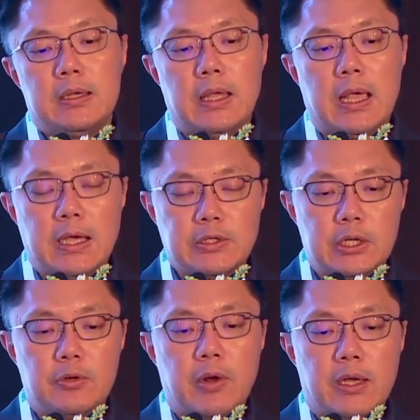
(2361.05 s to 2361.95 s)
they
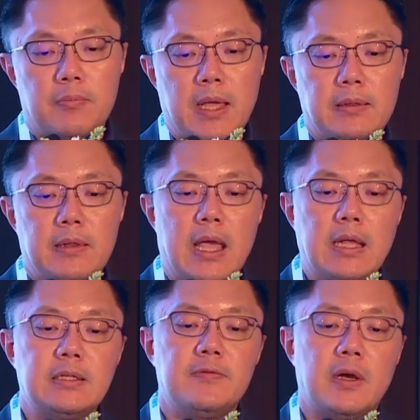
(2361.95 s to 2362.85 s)
actually recommend the
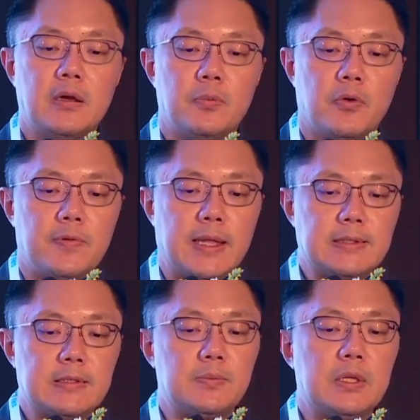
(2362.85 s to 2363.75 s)
antifungal
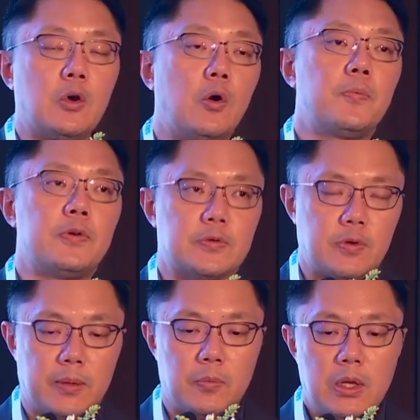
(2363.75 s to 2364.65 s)
prophylaxis be co-prescribed